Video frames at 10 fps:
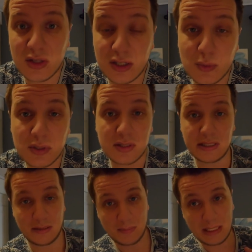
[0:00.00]
that you want to
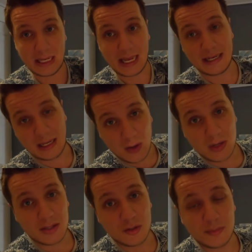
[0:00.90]
see me and
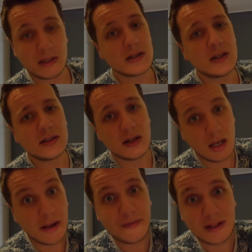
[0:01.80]
Ilona do, because there's a
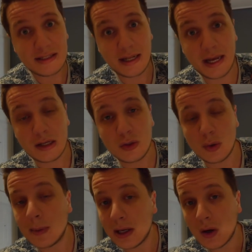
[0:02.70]
lot of things that I can
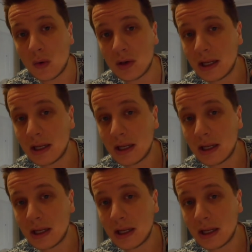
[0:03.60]
do on my own,